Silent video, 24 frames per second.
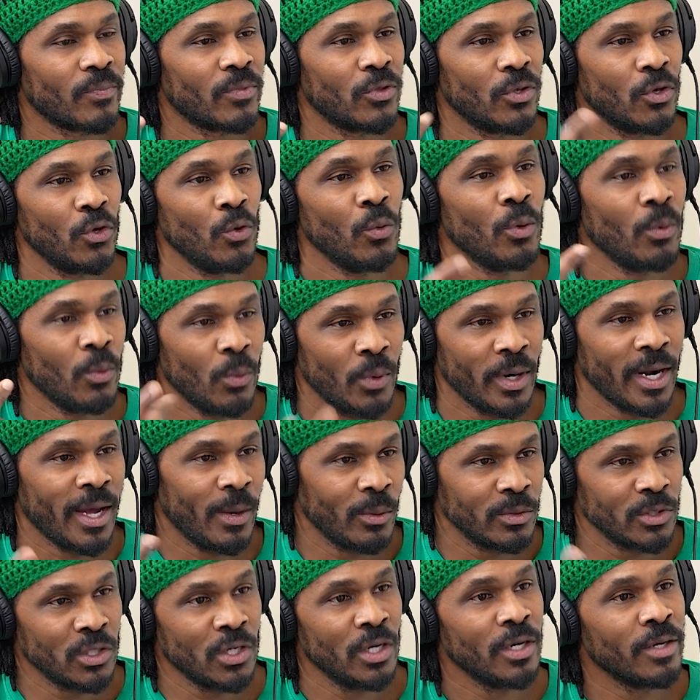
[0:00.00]
you were what I
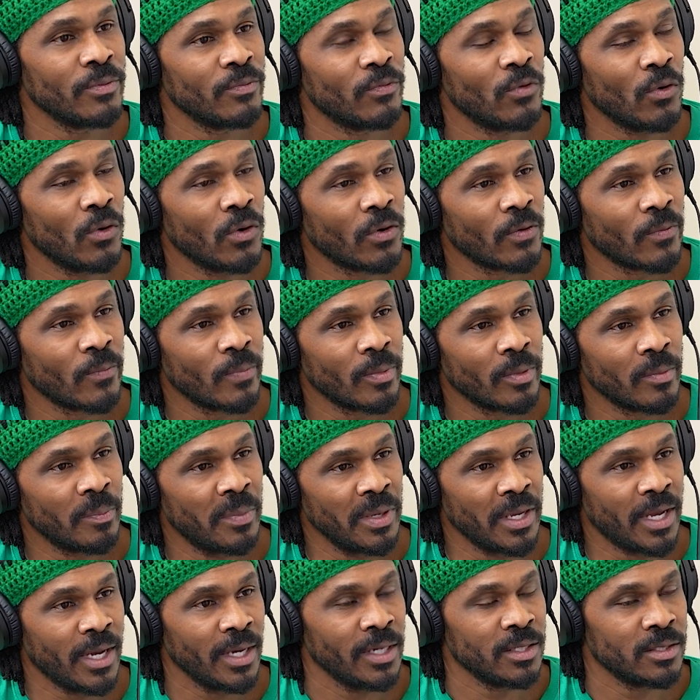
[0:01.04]
was looking for. Right.
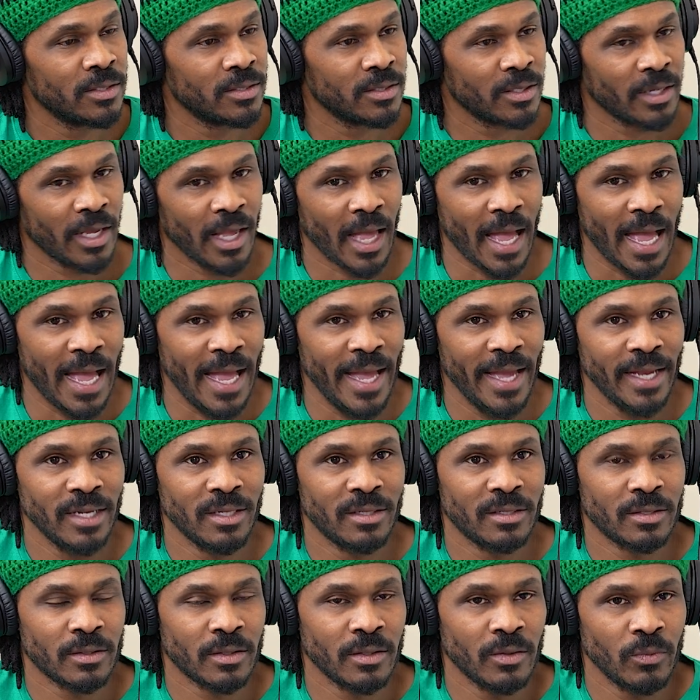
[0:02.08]
Because I had,
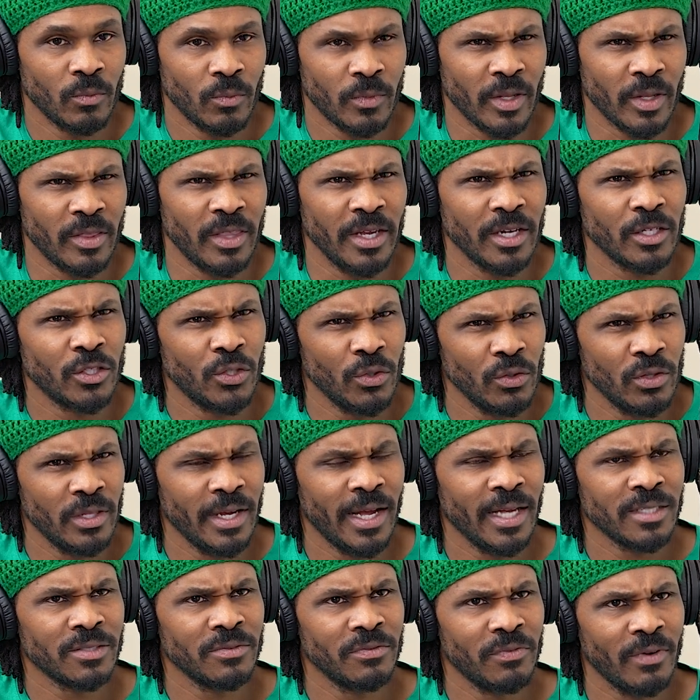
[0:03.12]
I think
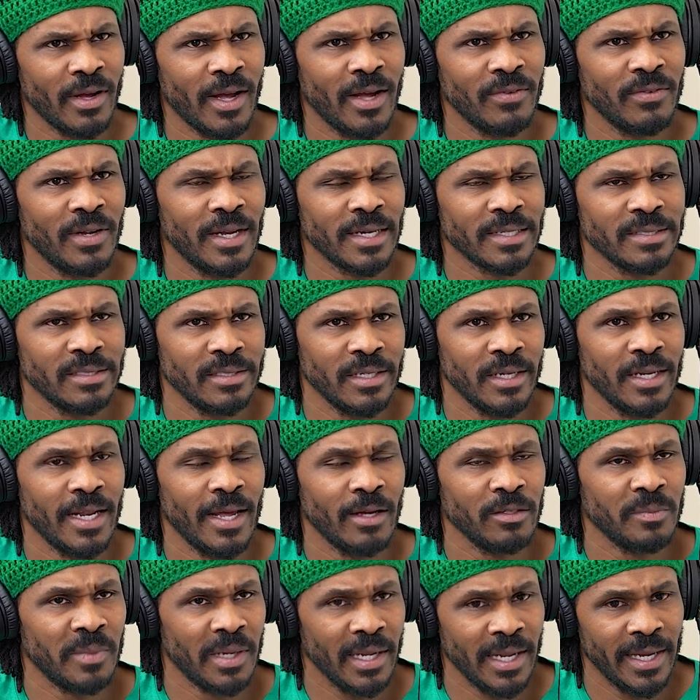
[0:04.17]
2005. Like I said, that
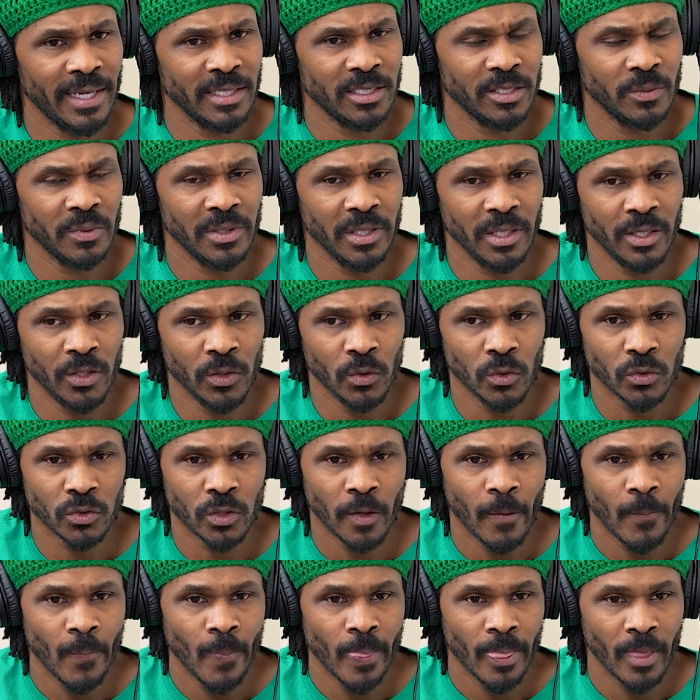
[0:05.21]
was my last year with the Eagles,
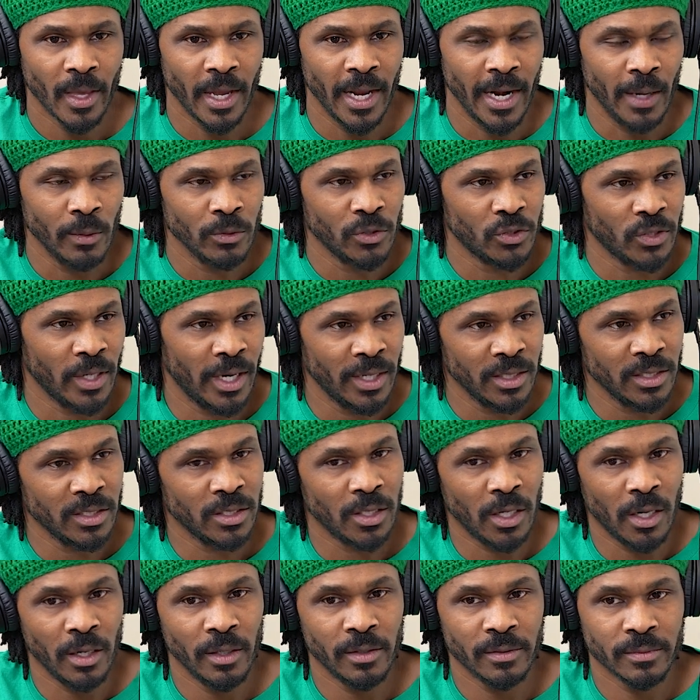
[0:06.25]
and I was trying to
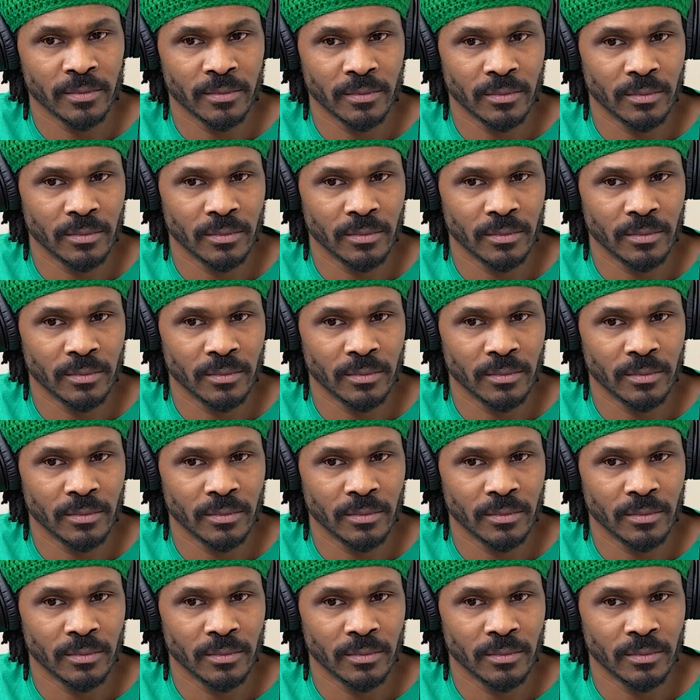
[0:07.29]
start